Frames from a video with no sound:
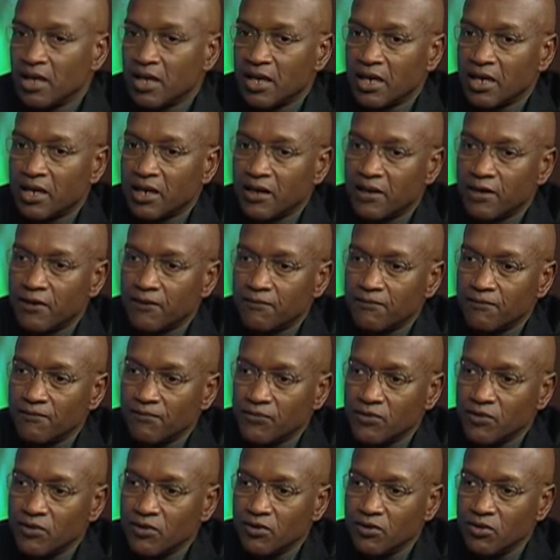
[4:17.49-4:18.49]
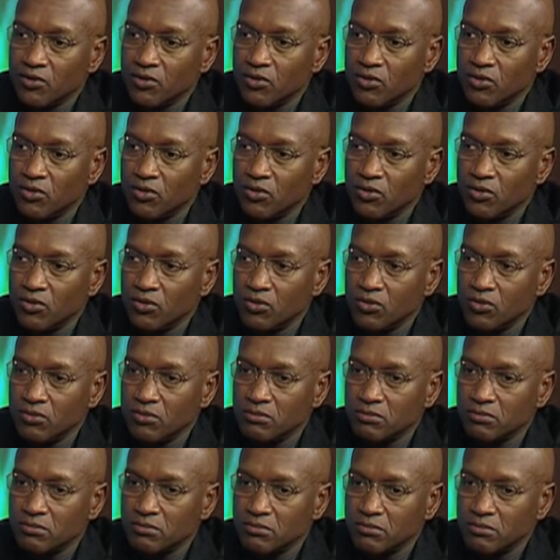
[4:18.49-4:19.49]

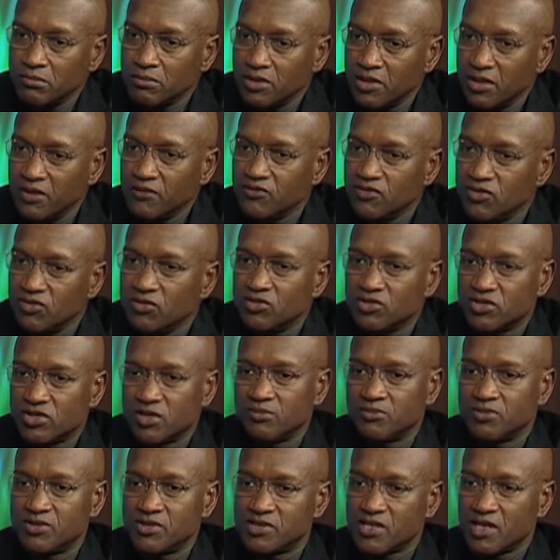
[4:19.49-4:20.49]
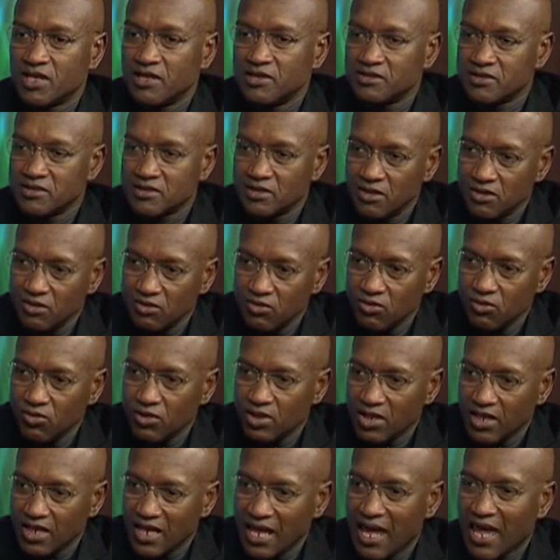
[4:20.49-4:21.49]
who gives you some sense that you
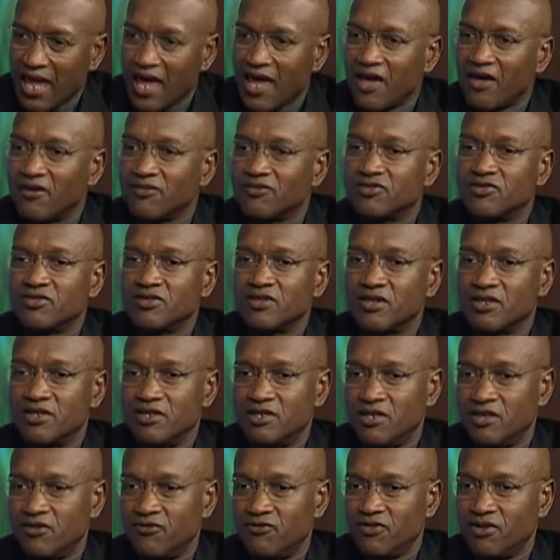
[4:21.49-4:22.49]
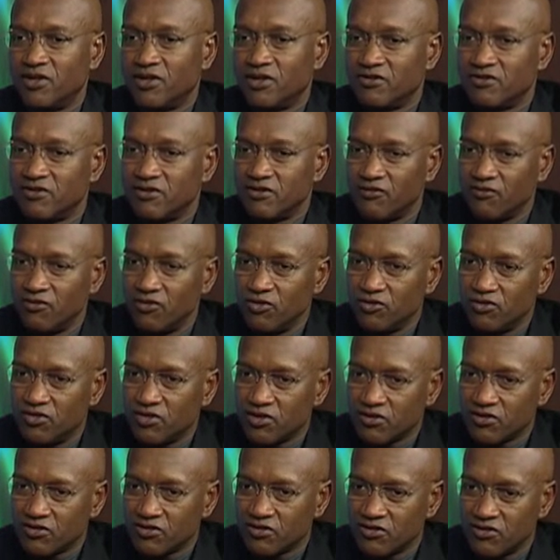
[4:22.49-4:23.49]
can have significance if you
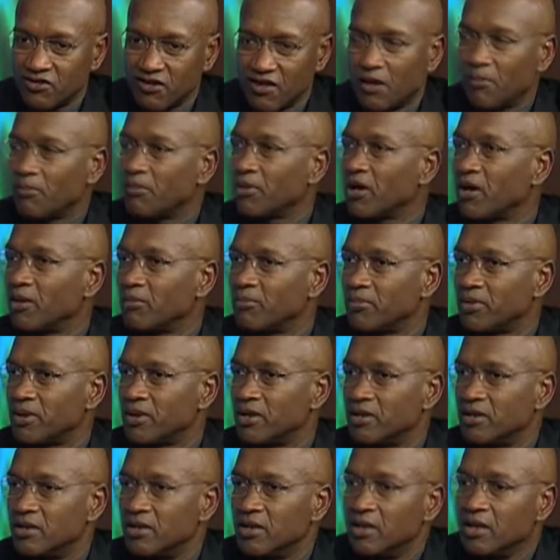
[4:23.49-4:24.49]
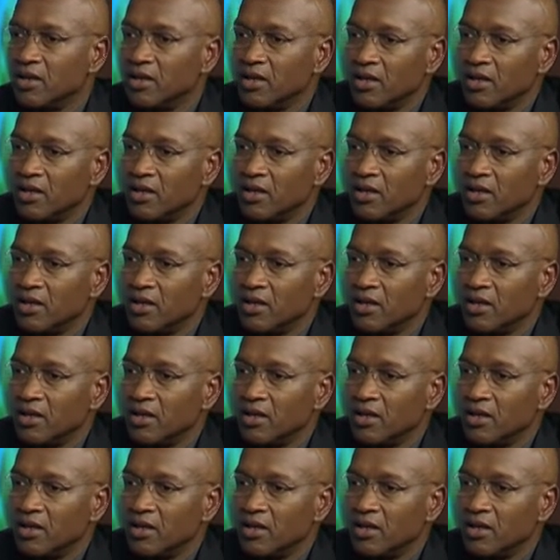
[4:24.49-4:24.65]
just step up and